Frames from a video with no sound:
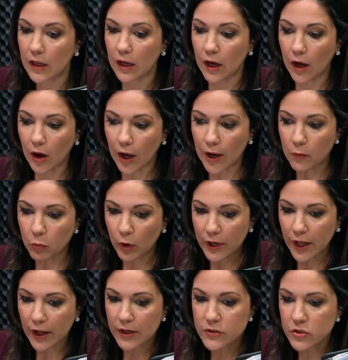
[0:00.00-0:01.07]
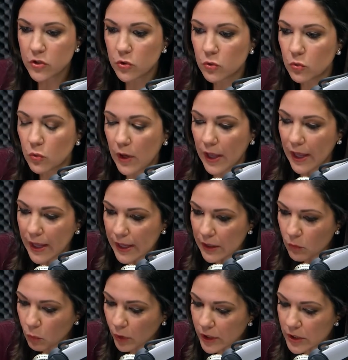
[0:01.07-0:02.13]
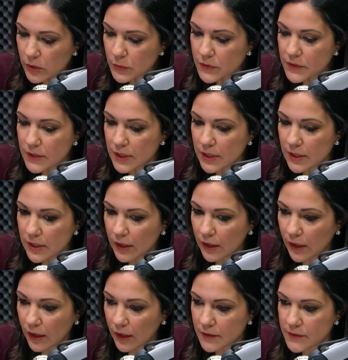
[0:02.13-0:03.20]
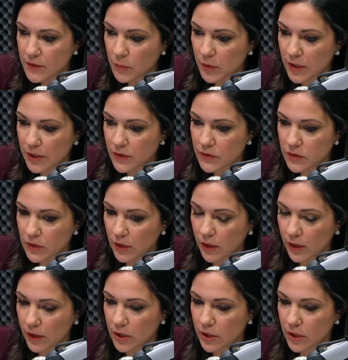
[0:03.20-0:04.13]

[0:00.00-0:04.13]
Uh, I want to ask you, a, what do you see as the biggest uh,